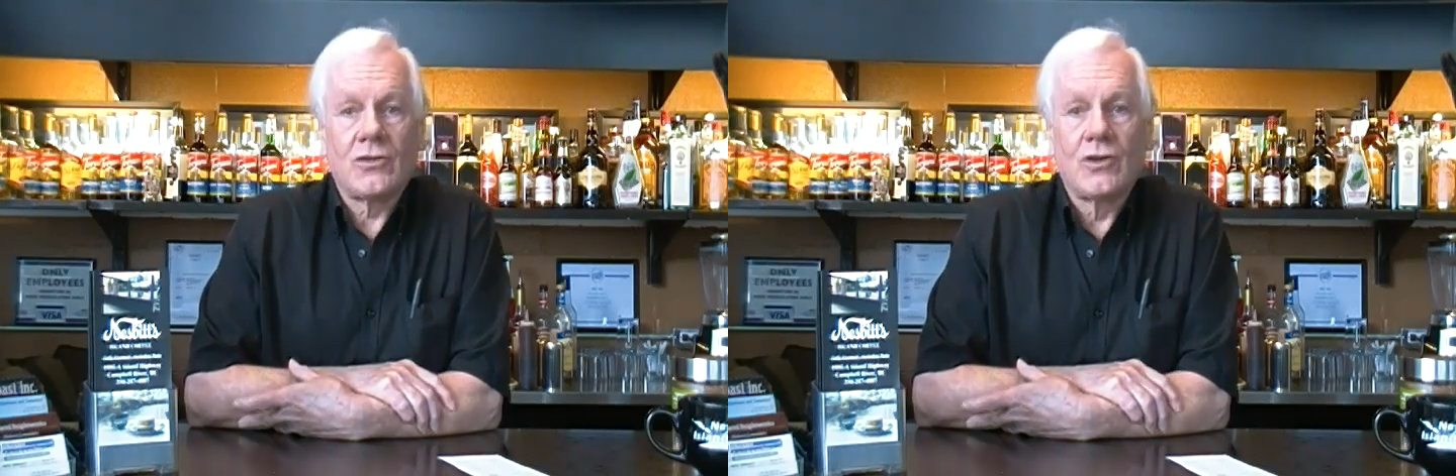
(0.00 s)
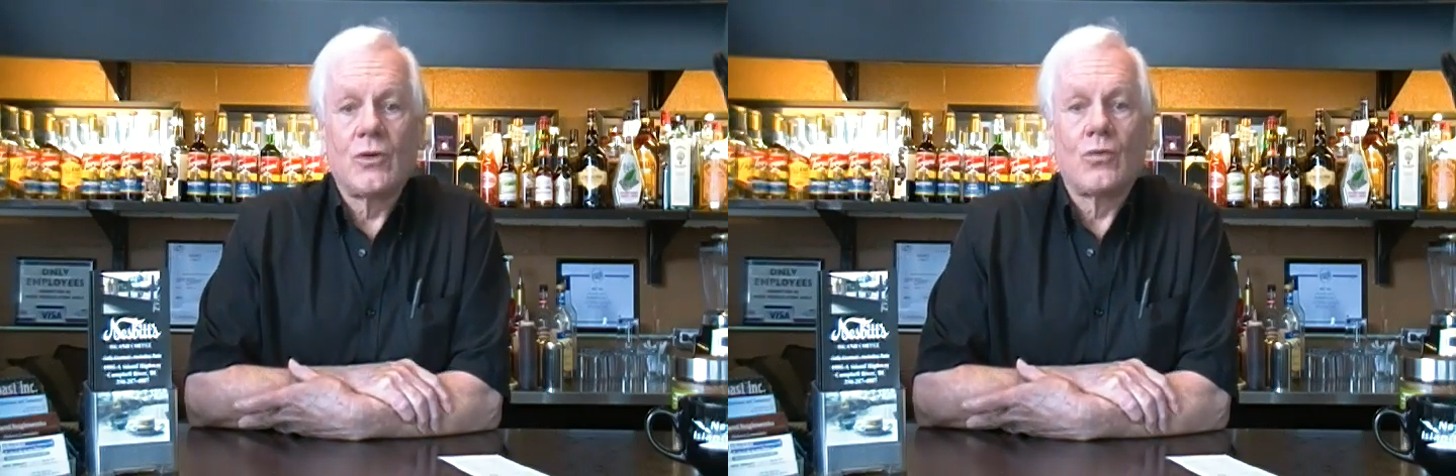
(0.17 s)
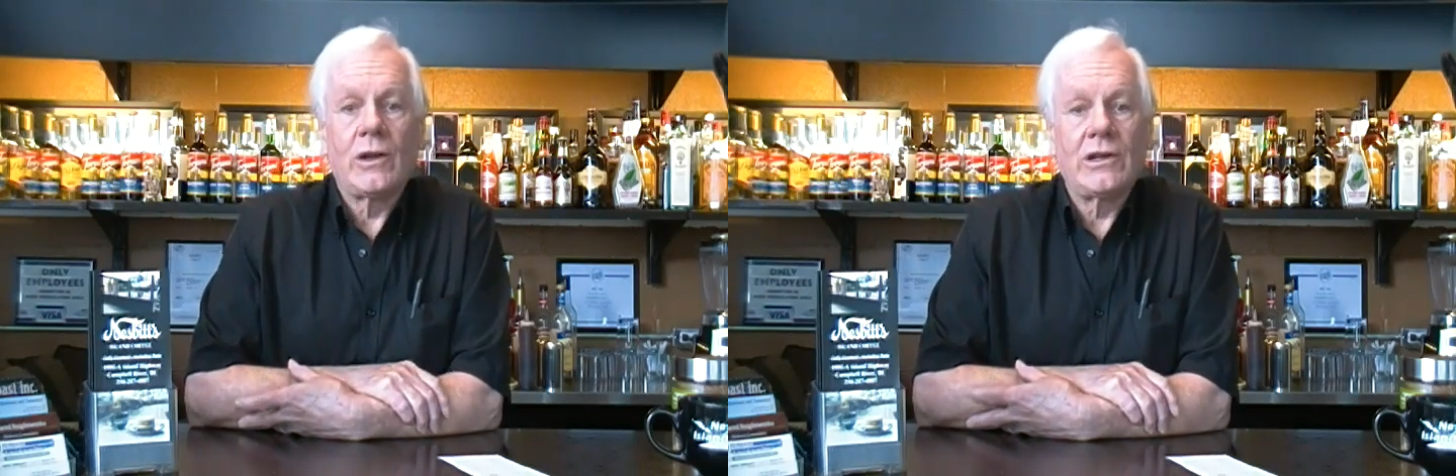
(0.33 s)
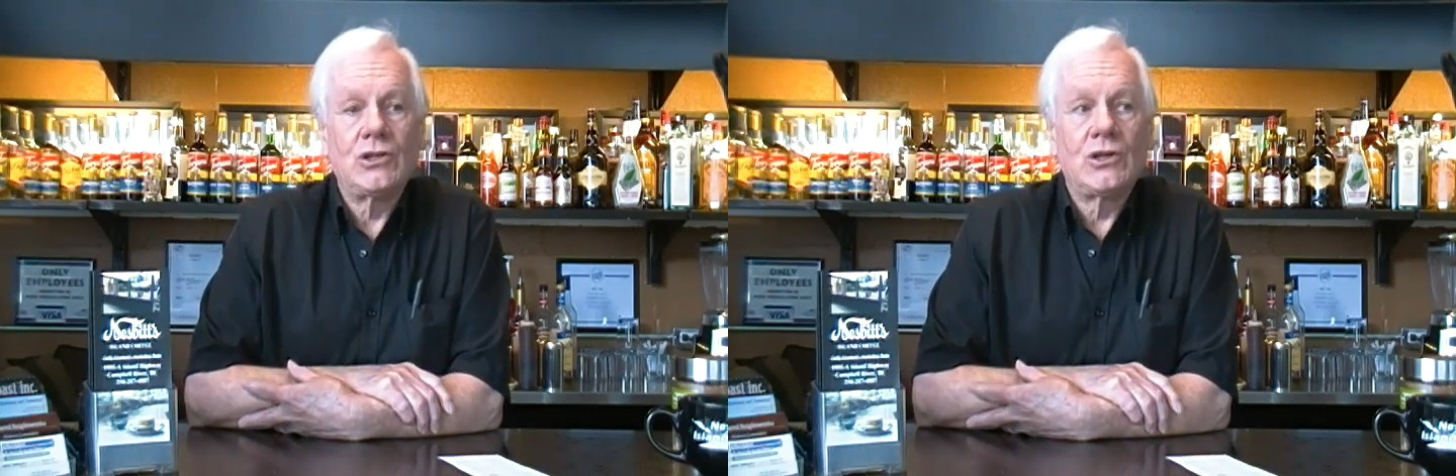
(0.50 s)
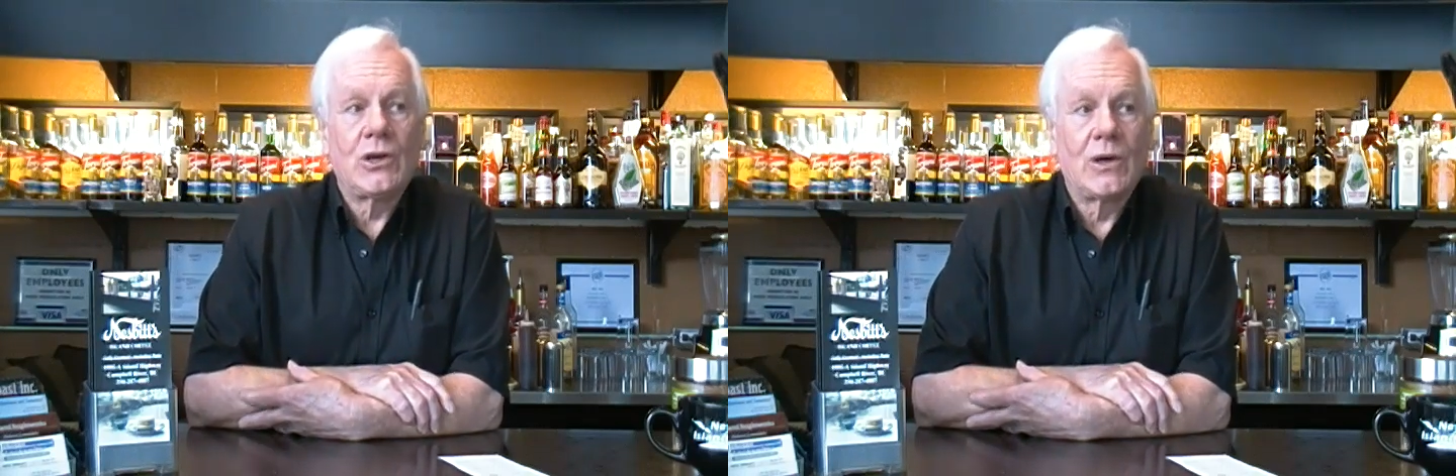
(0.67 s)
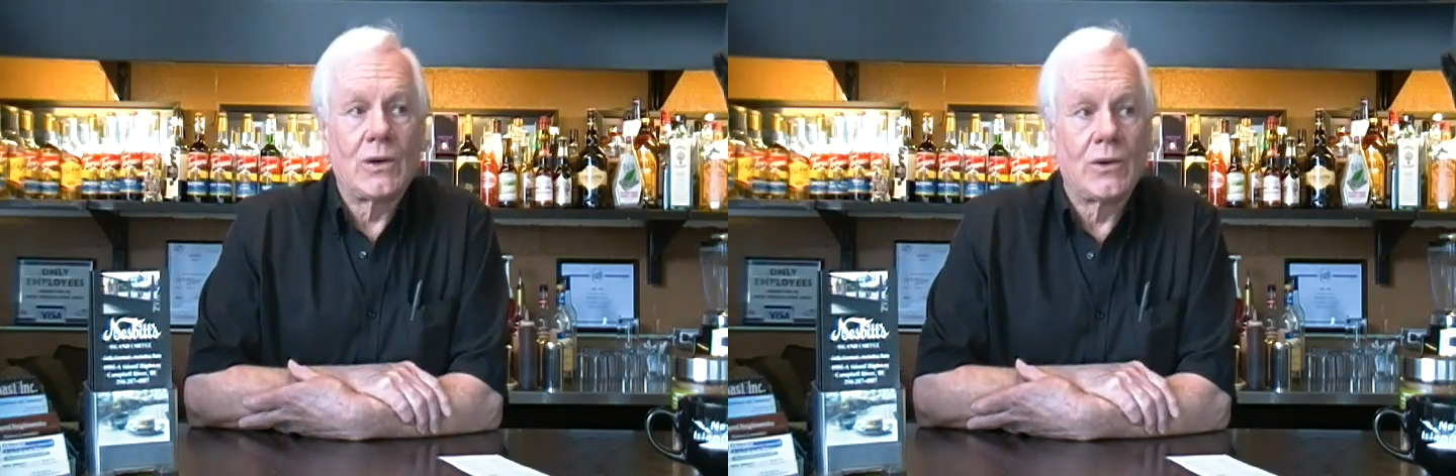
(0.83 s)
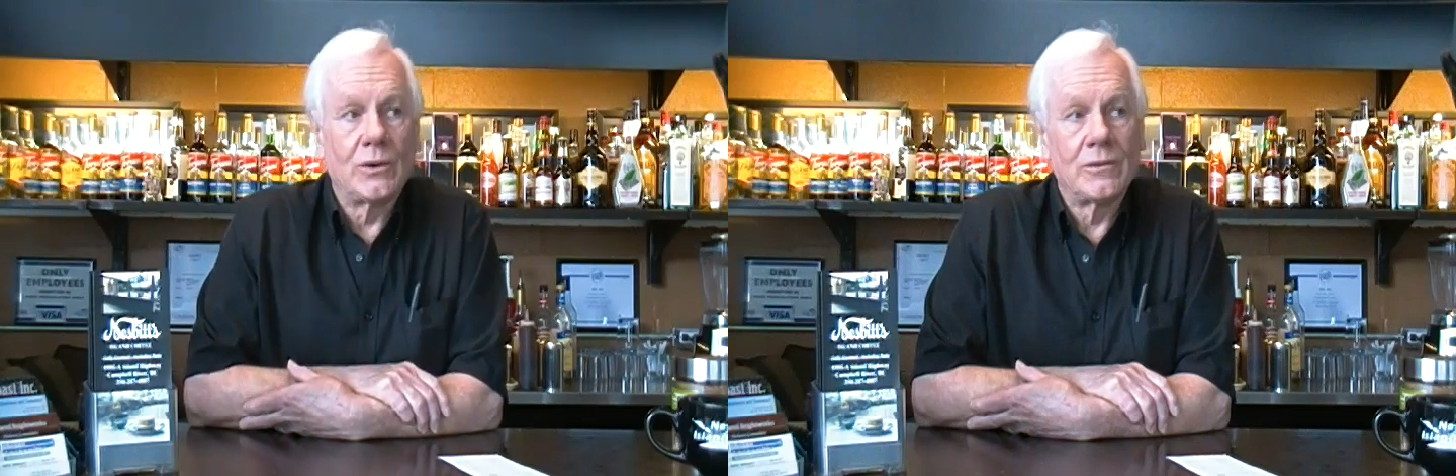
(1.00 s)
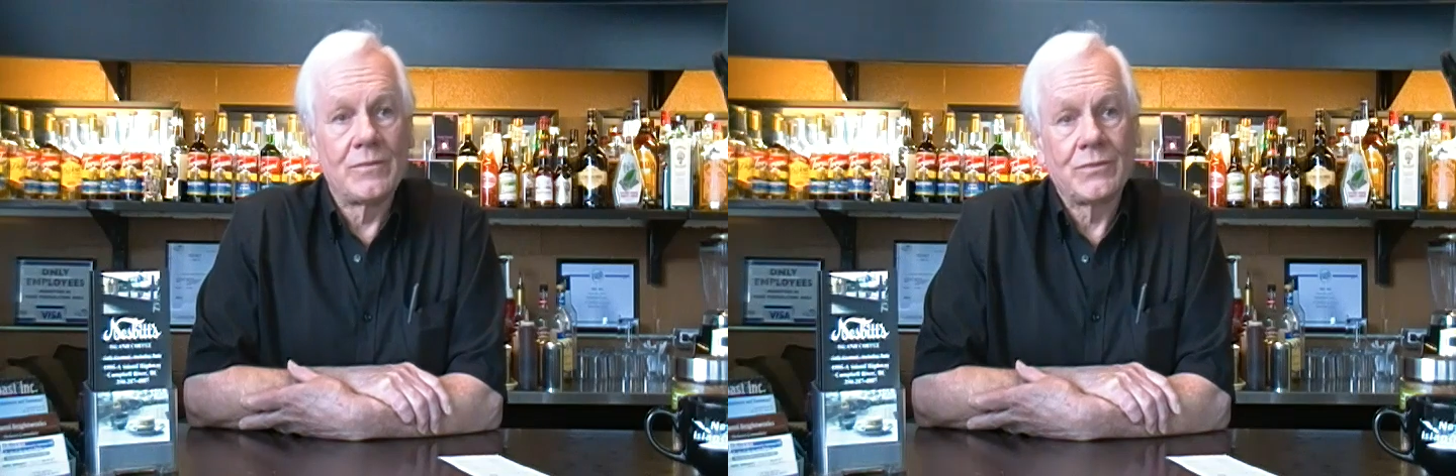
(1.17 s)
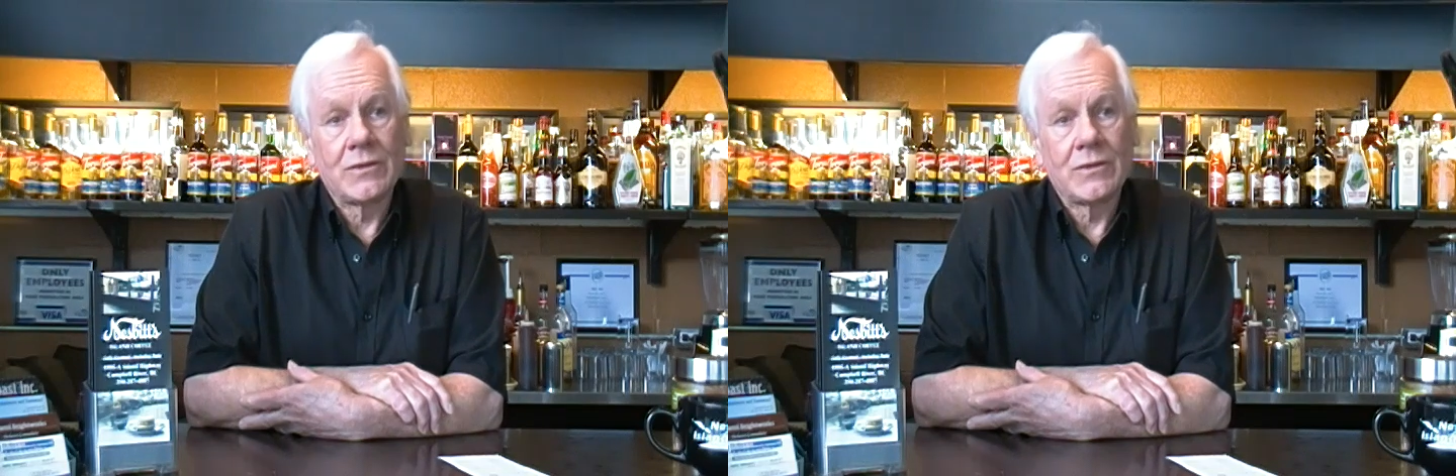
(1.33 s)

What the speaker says: of thing ready to go.